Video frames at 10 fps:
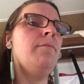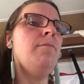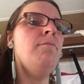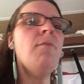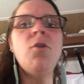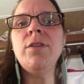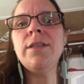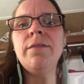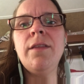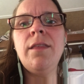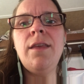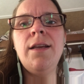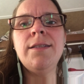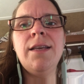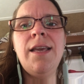Most of the
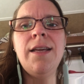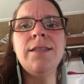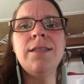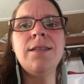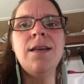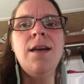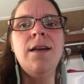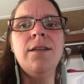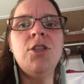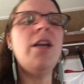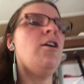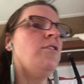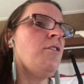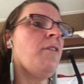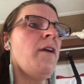things, the kids'
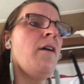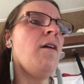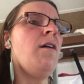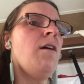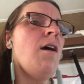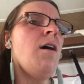chairs are there.